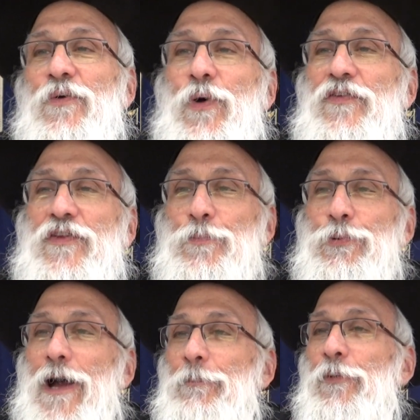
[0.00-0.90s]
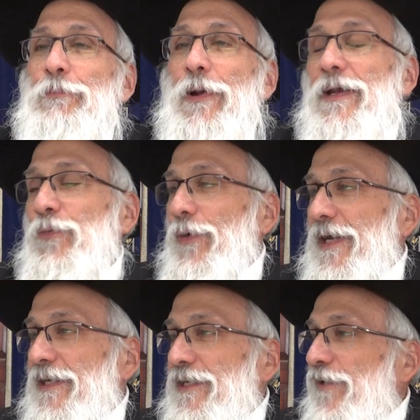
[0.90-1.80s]
What's the proper
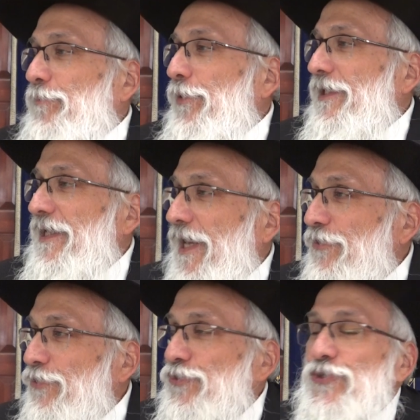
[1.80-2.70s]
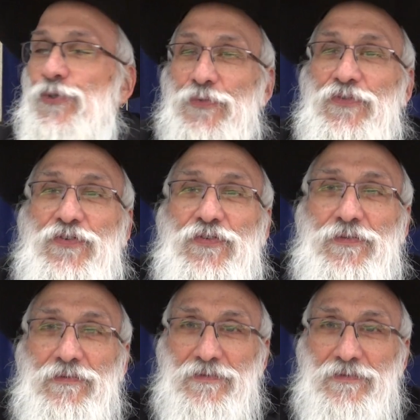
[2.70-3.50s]
way of putting on your shoes